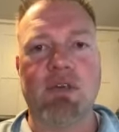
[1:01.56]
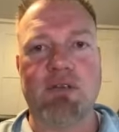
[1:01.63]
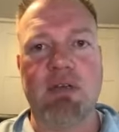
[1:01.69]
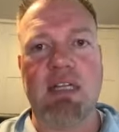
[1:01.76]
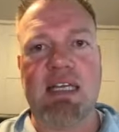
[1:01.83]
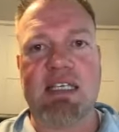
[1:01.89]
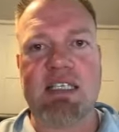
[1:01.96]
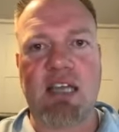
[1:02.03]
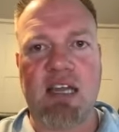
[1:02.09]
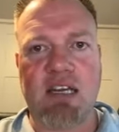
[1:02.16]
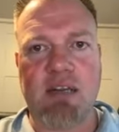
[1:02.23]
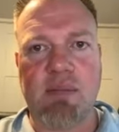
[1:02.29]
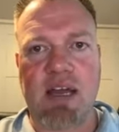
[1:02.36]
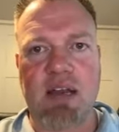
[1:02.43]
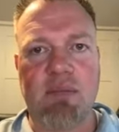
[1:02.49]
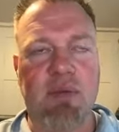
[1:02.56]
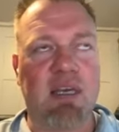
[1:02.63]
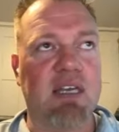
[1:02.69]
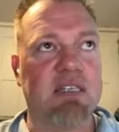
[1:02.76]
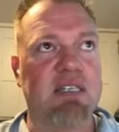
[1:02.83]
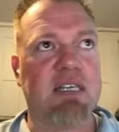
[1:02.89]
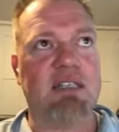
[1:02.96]
I was really excited about it
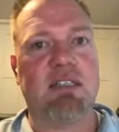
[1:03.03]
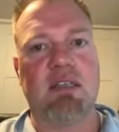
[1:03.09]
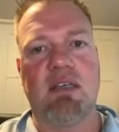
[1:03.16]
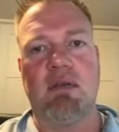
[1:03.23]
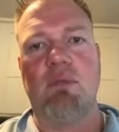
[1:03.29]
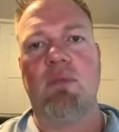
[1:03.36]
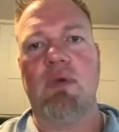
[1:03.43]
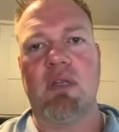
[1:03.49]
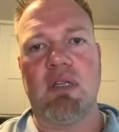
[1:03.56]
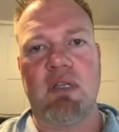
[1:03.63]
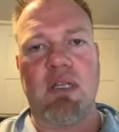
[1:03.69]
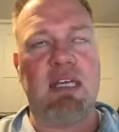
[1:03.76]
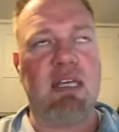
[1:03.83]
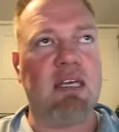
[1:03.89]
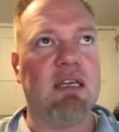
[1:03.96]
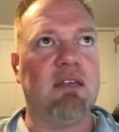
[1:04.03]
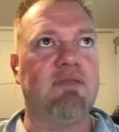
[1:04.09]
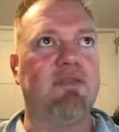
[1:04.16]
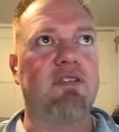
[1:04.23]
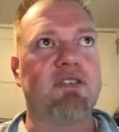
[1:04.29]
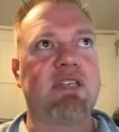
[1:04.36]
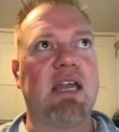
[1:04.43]
because when he
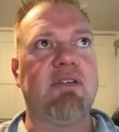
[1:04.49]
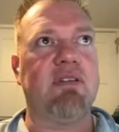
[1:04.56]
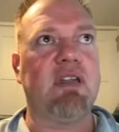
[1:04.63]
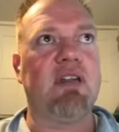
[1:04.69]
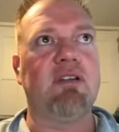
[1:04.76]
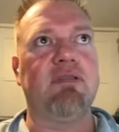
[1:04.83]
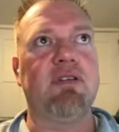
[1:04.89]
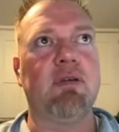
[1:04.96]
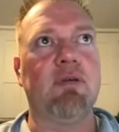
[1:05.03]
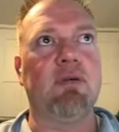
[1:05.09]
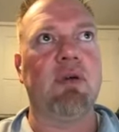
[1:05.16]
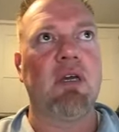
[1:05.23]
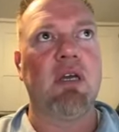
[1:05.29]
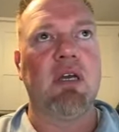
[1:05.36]
first gave an interview